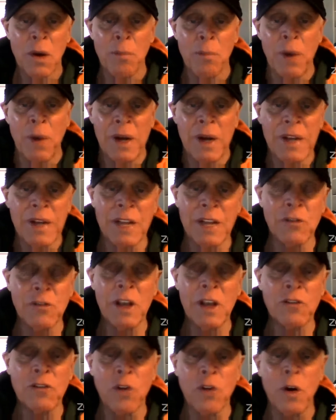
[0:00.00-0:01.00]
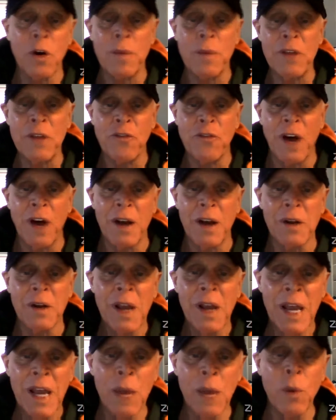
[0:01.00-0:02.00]
But it's going to be fun.
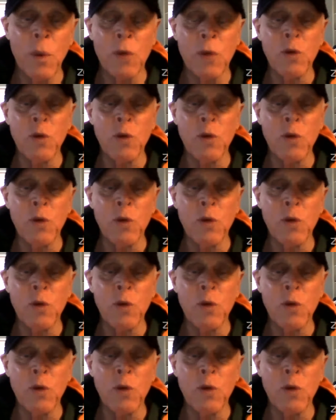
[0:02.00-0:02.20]
And we're